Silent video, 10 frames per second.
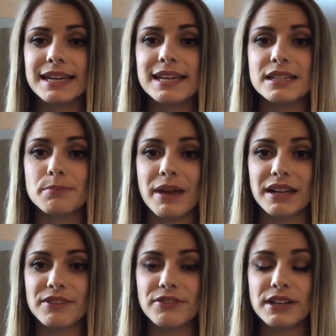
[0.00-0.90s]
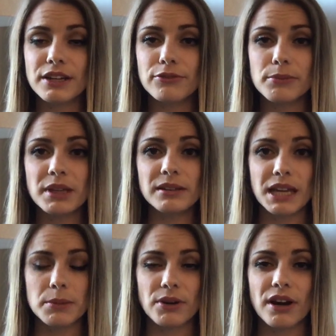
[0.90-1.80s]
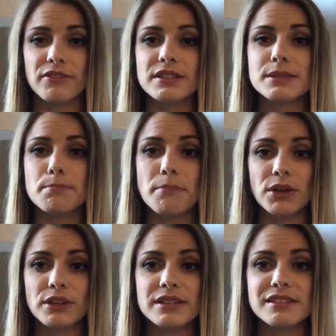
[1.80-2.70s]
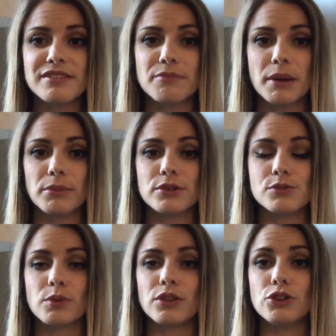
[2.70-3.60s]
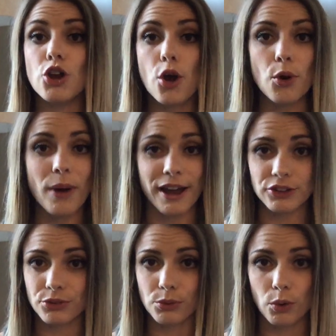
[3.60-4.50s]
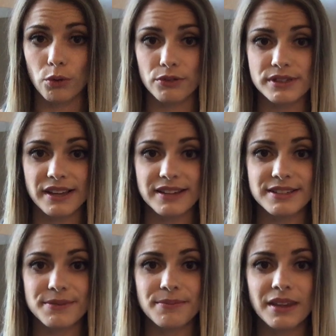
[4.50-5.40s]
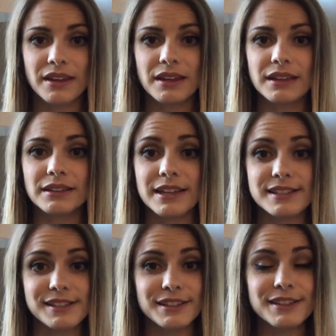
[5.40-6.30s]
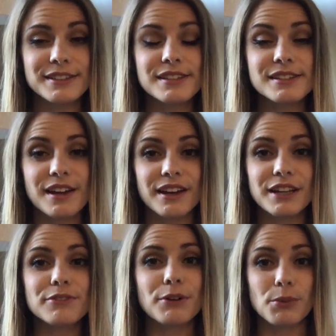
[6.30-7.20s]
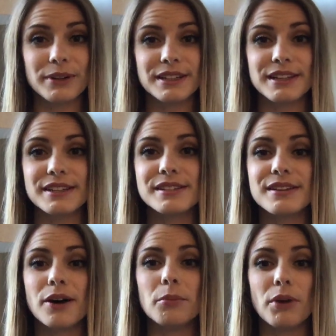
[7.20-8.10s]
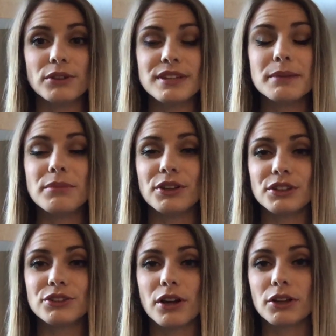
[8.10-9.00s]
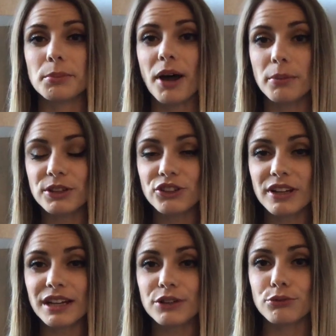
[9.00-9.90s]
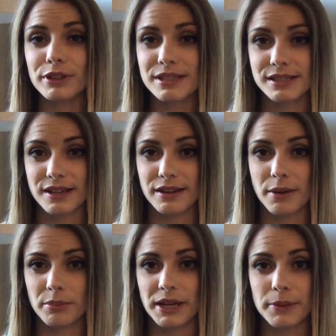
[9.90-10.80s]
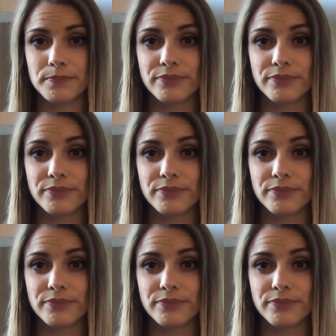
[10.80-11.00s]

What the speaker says: is benefiting from the labor of its millions of members with no actual oversight. Let's see the society for what it is, a multi-million-dollar publishing and real estate company.